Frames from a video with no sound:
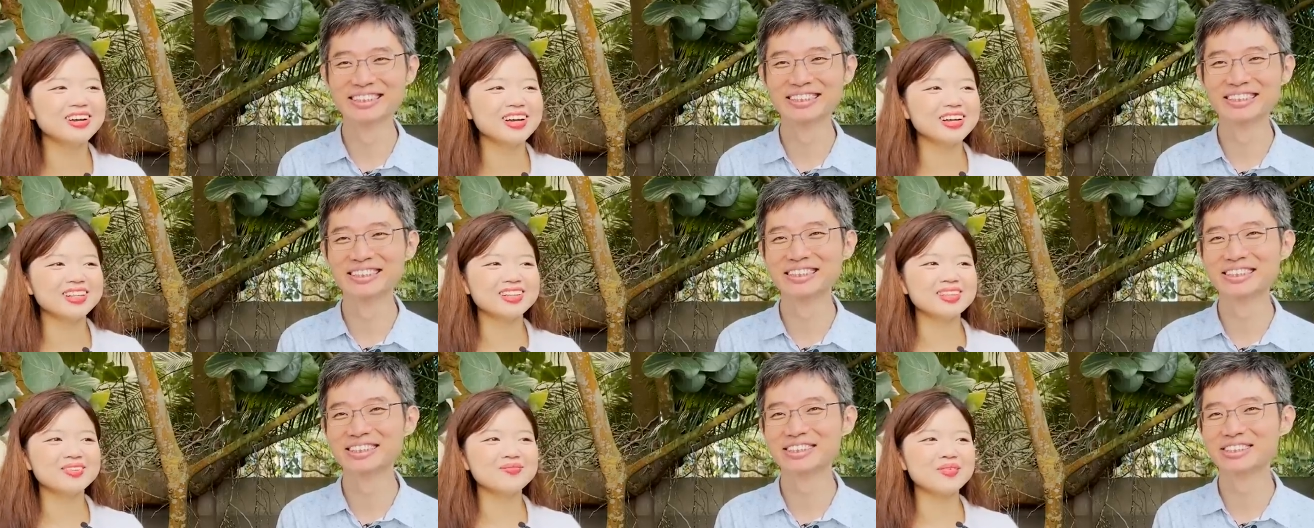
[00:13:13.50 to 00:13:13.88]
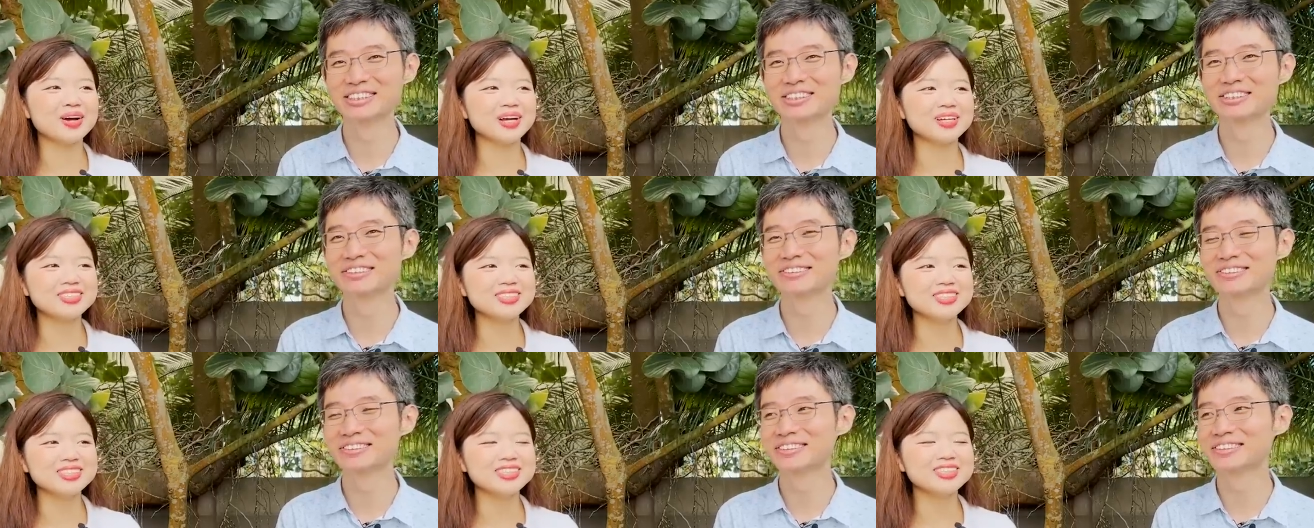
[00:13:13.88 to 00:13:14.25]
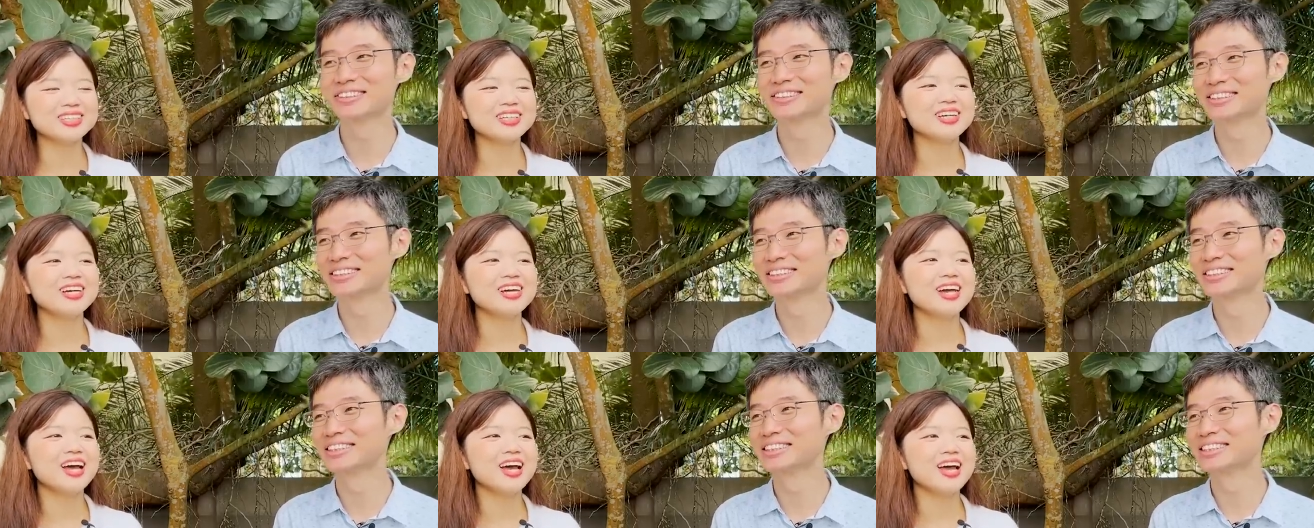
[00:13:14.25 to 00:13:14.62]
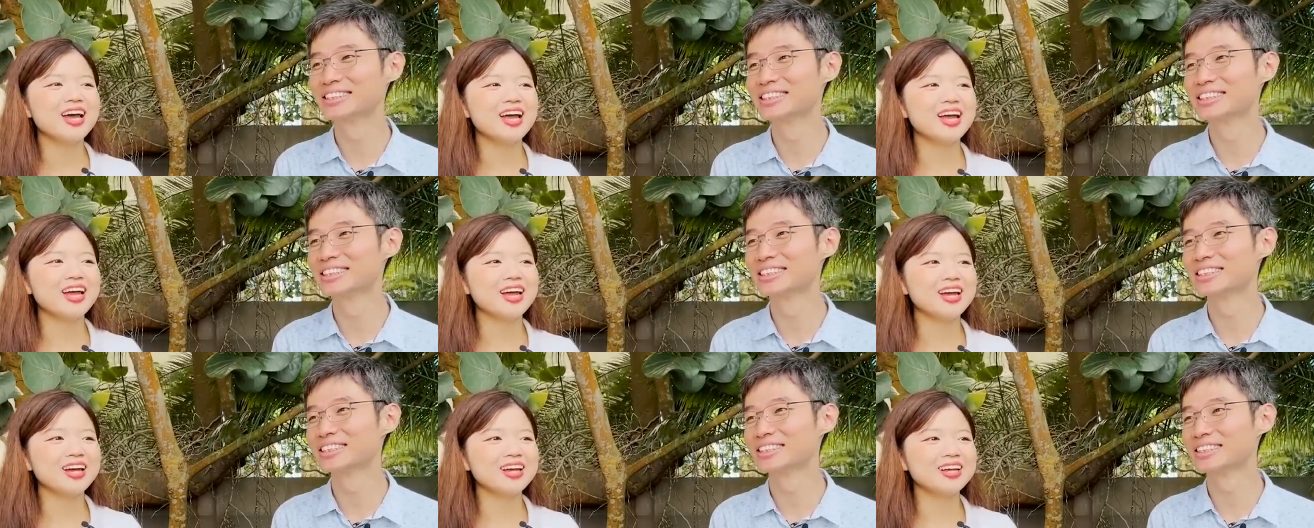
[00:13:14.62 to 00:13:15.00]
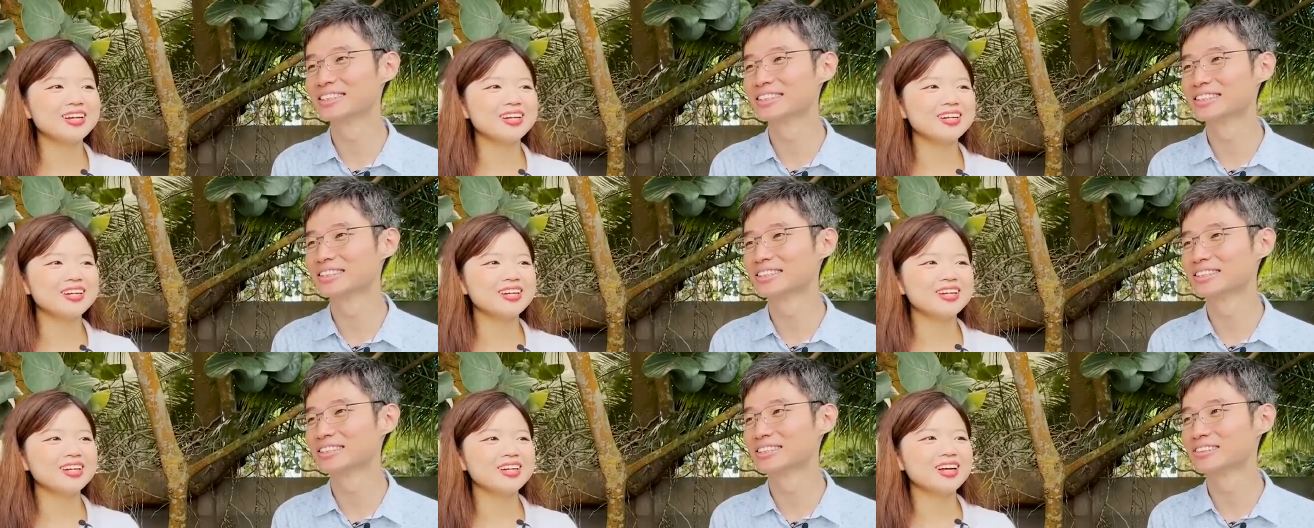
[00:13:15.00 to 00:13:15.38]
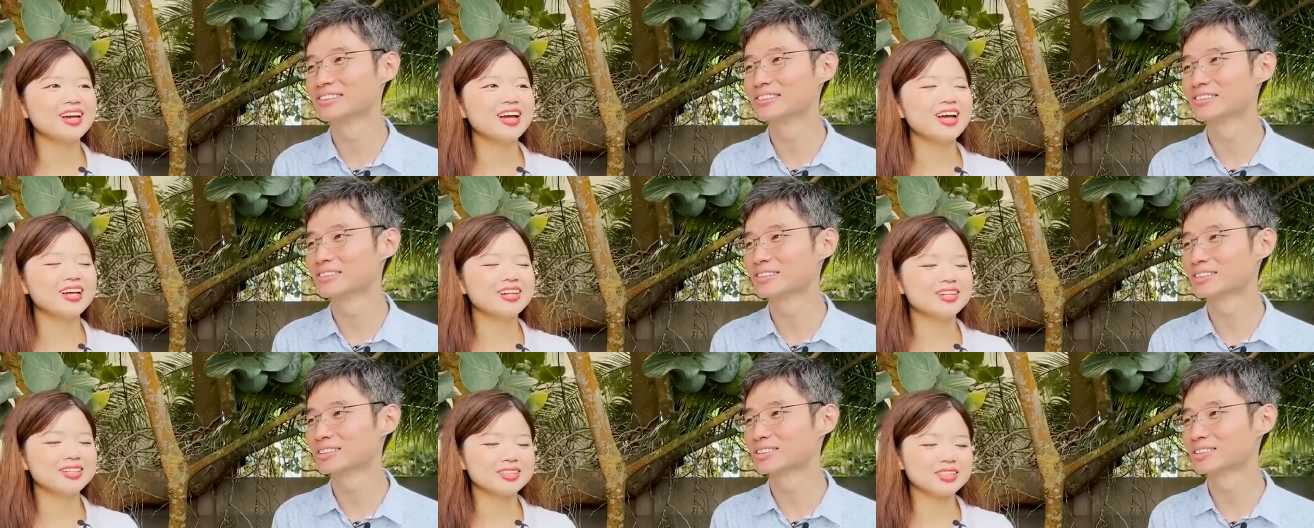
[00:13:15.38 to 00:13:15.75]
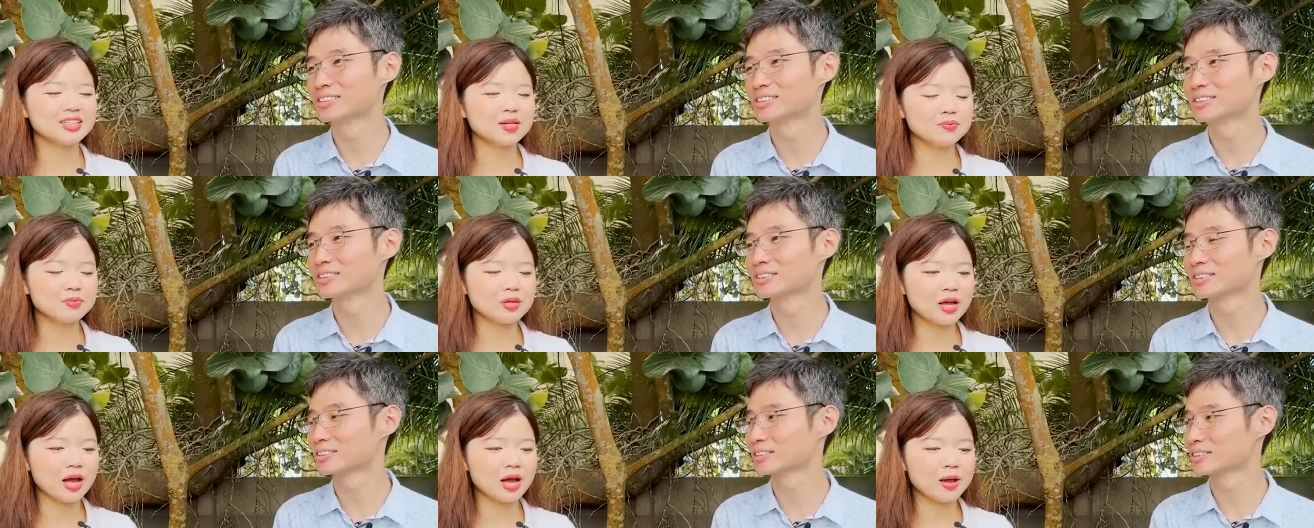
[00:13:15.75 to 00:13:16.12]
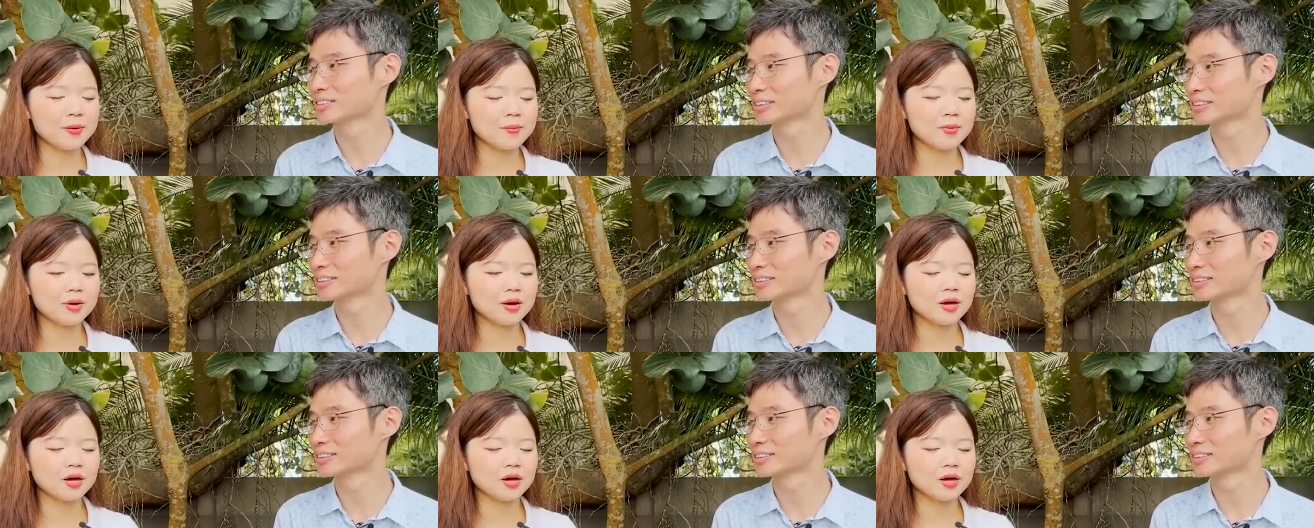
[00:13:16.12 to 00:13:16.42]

Speaker 1: eighteen months, and at the same time,